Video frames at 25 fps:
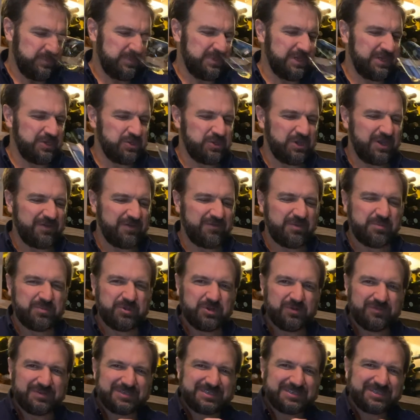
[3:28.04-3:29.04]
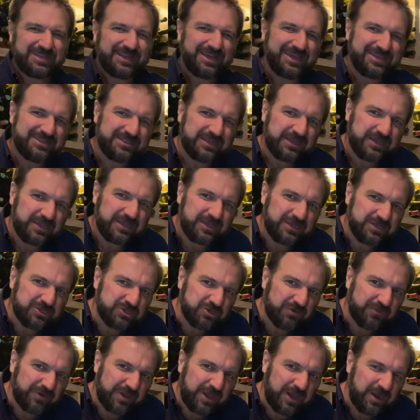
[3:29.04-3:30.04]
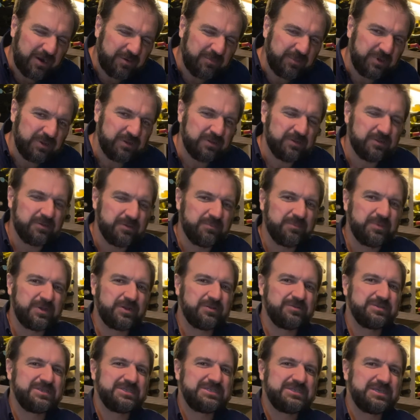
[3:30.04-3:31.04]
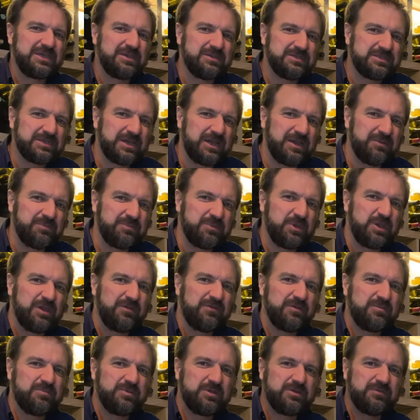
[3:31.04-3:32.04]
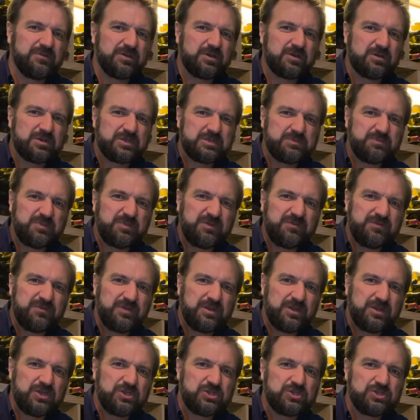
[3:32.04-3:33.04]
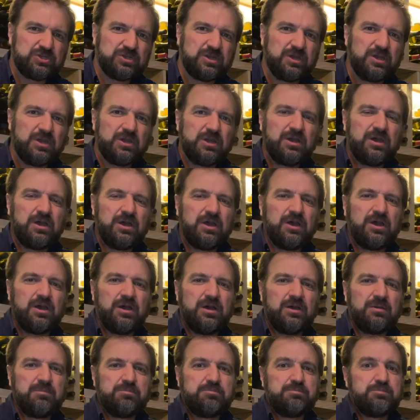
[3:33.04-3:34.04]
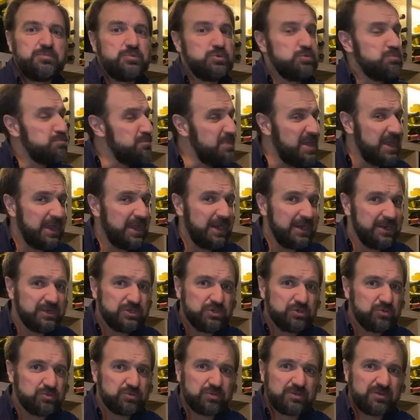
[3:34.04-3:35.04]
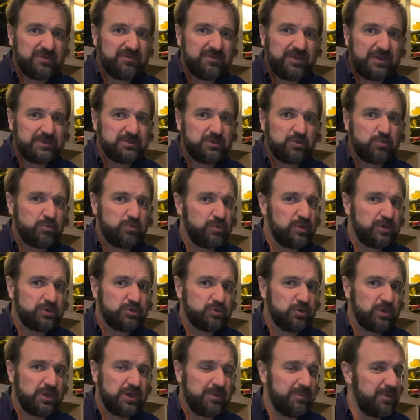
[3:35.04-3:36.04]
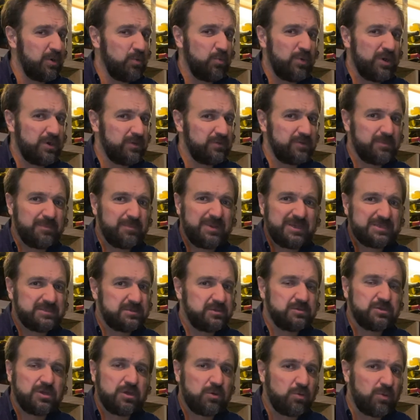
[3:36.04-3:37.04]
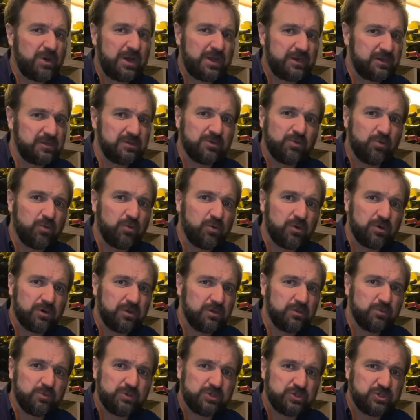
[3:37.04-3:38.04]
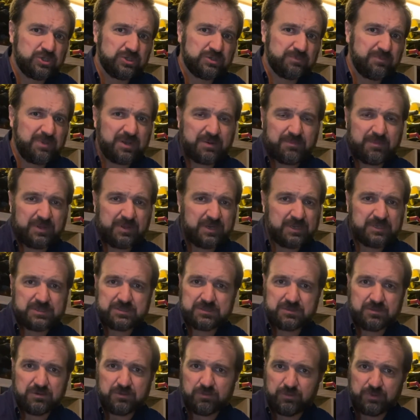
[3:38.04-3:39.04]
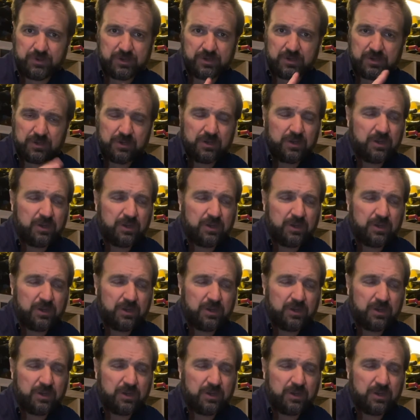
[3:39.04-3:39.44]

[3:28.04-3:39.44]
you have a bit of a slightly hint of caramel, but on the same time you have a bit of a crispy finish, mainly due to the fact that we are talking about one of the best terroir in the world, which is Barbaresco. We are